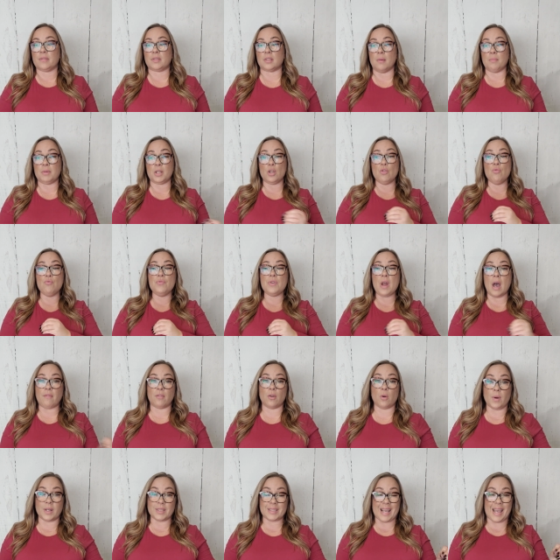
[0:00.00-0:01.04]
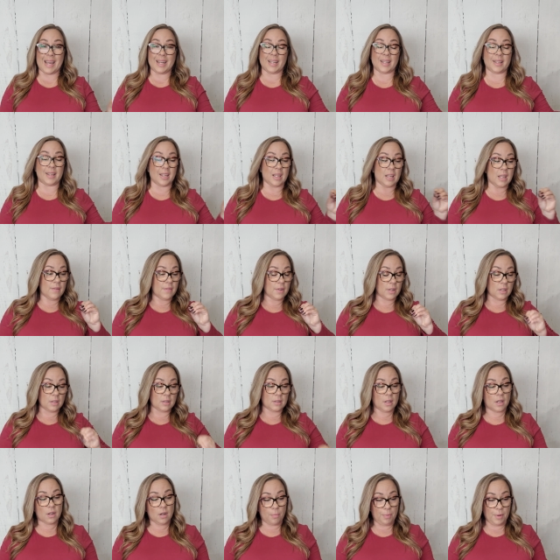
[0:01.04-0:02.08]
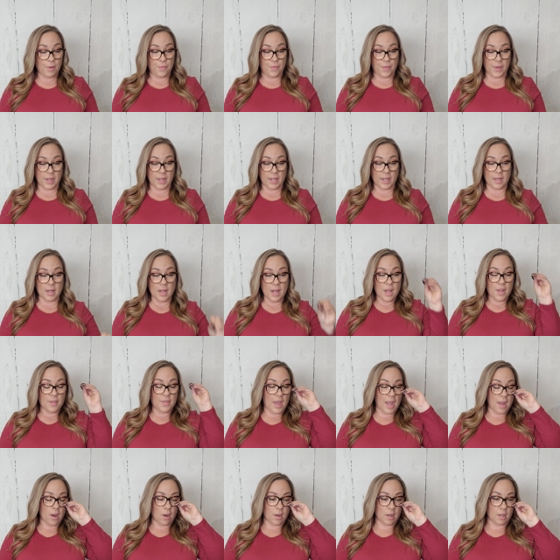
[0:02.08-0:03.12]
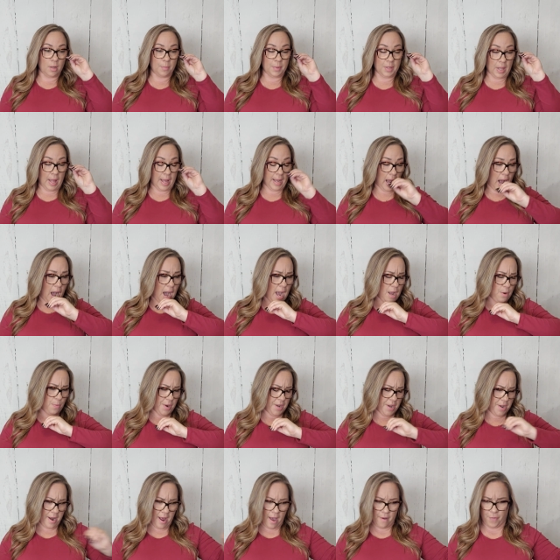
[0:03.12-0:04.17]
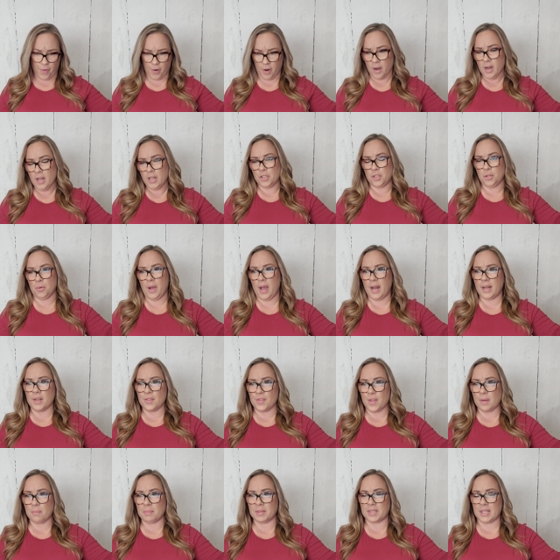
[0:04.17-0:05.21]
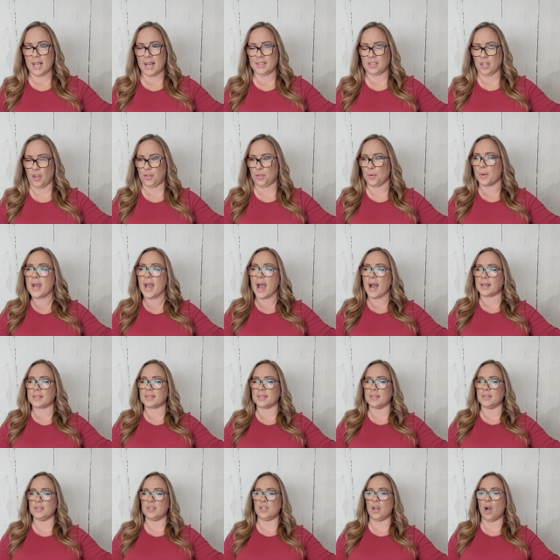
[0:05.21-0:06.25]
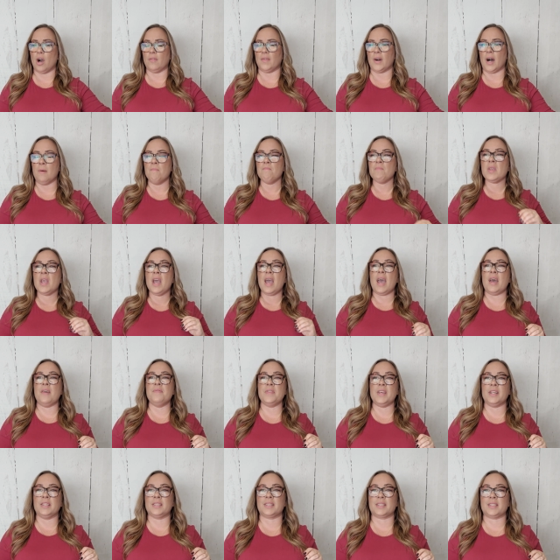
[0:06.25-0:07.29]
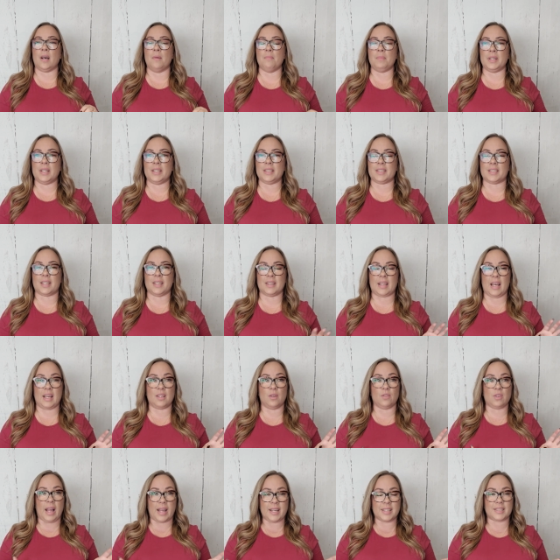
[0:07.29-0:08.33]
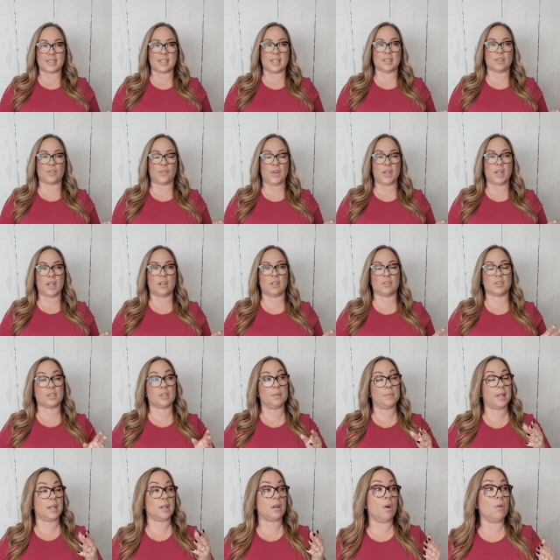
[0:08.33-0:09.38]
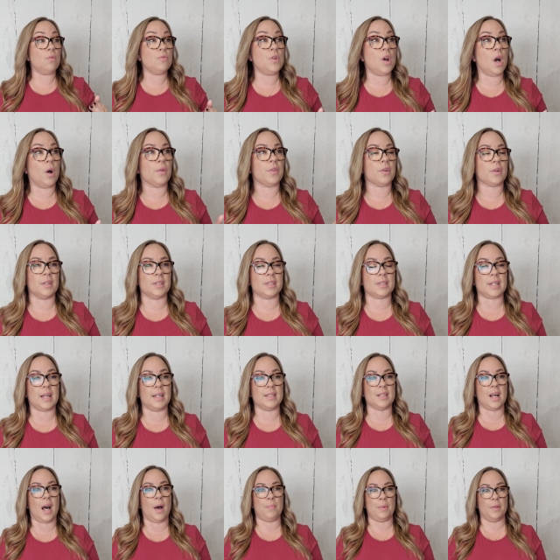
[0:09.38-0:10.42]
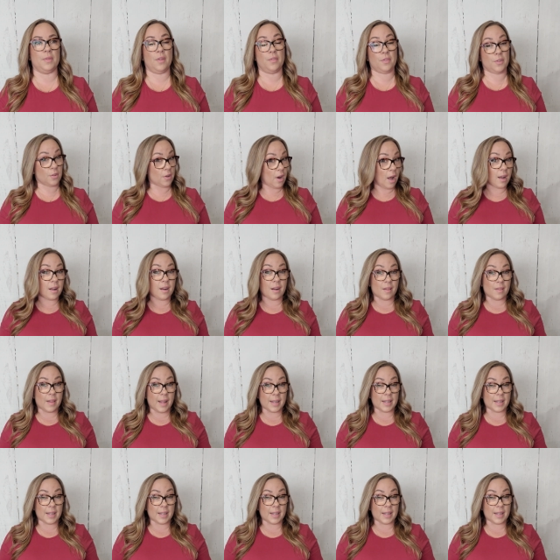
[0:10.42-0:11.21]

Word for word: of somebody who never wants anything even a little bit fitted, they are going to be like, I would never do anything besides a 3X in the Nova. And then somebody's that likes things fitted it's going to be like, oh no, they're going to size up and then they're not going to